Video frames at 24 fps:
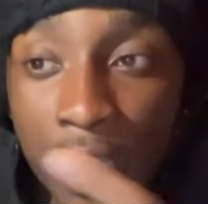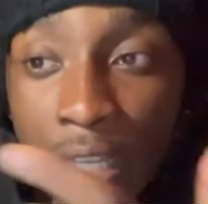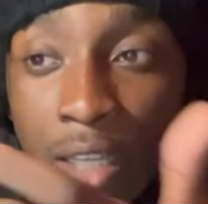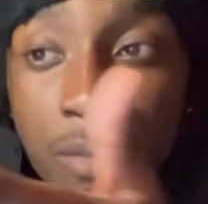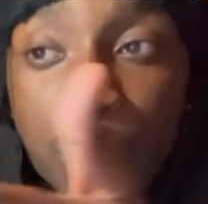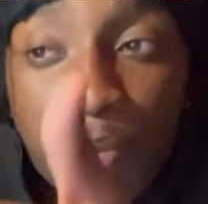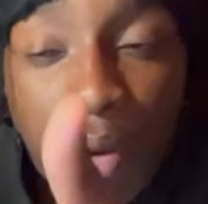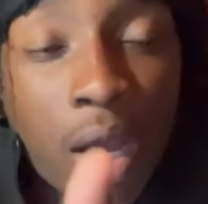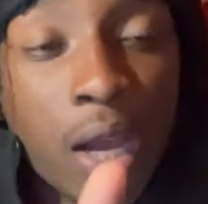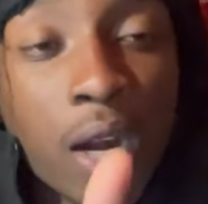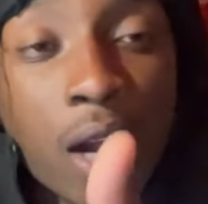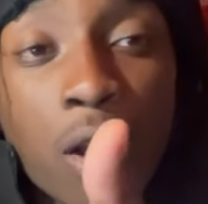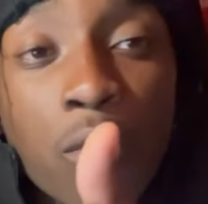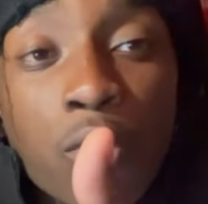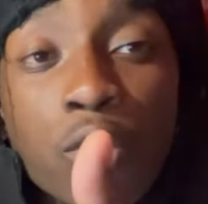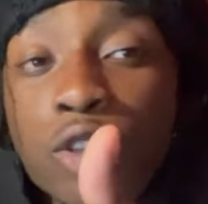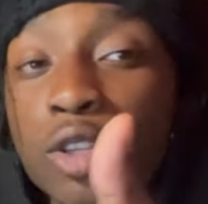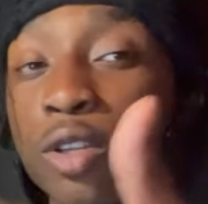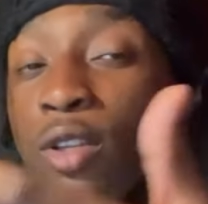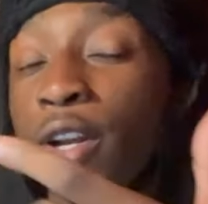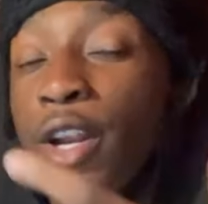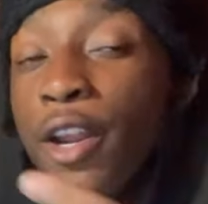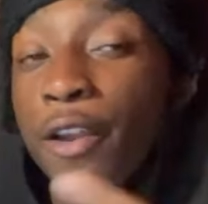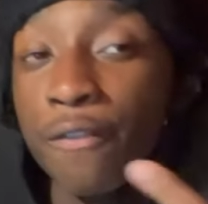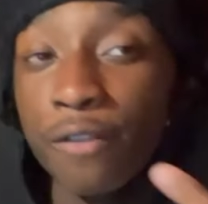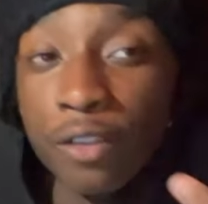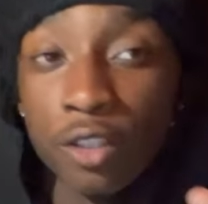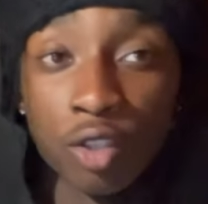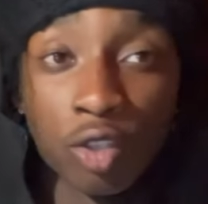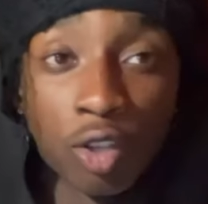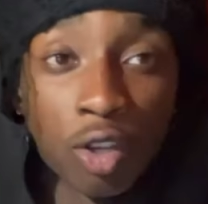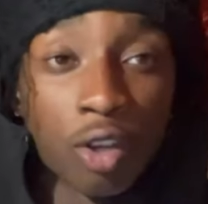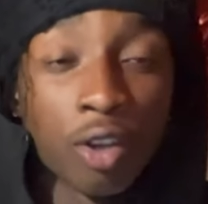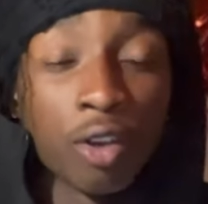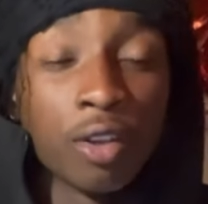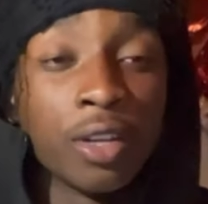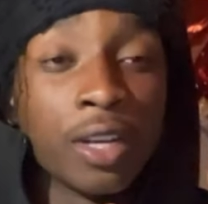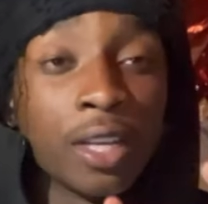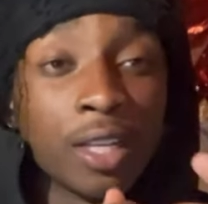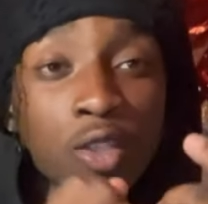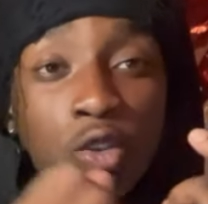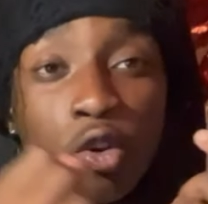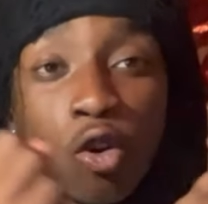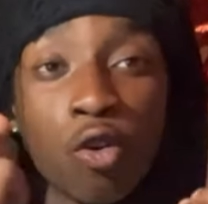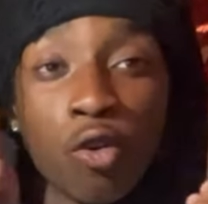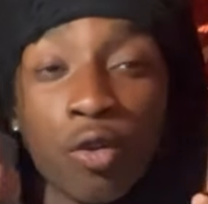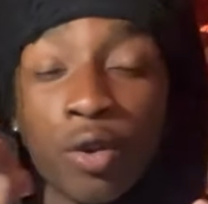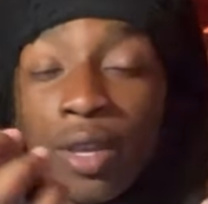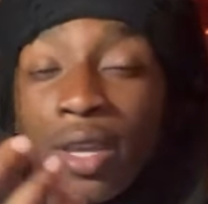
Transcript: He popped out with some different junk that's gonna